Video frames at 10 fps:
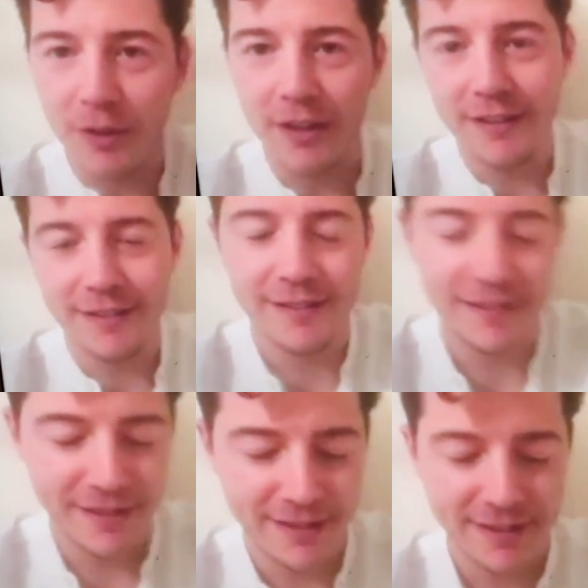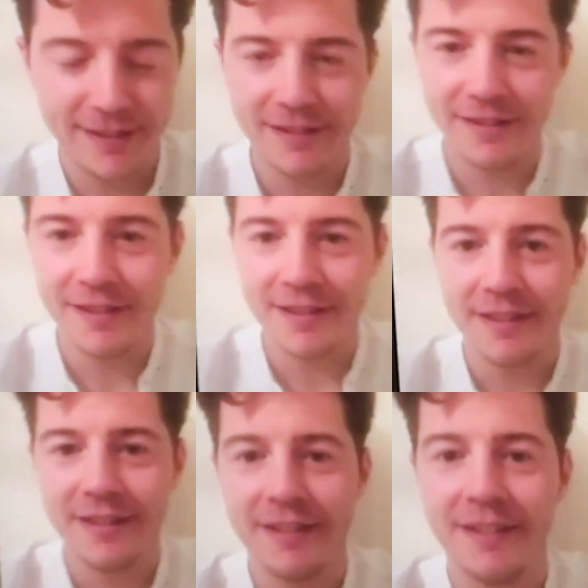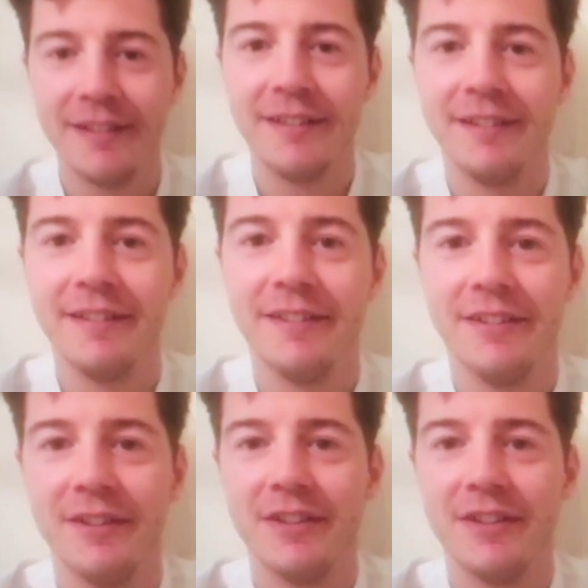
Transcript: Thanks. Date night over FaceTime, you know.